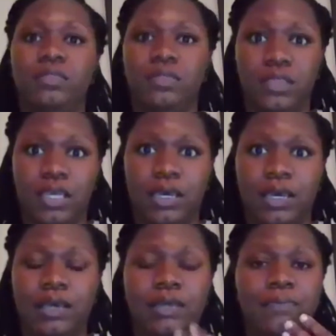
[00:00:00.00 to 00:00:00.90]

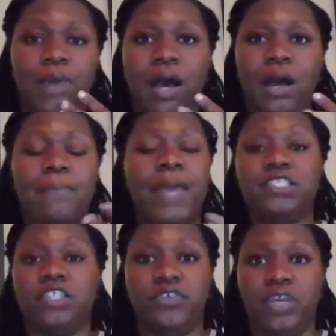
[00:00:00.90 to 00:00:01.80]
the
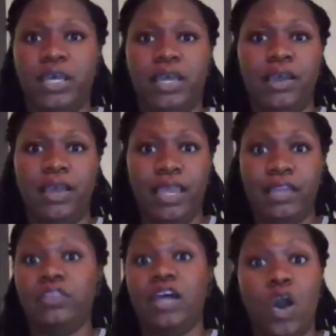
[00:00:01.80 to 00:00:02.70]
bacteria and
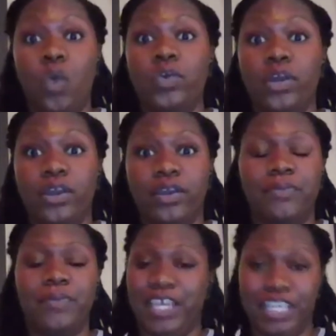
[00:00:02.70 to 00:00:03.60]
the odor
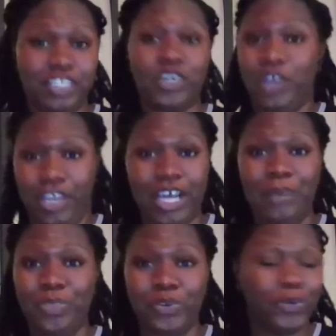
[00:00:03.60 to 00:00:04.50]
is going to come
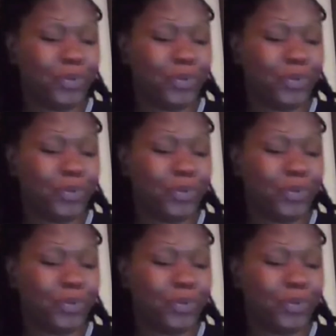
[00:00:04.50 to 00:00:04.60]
through.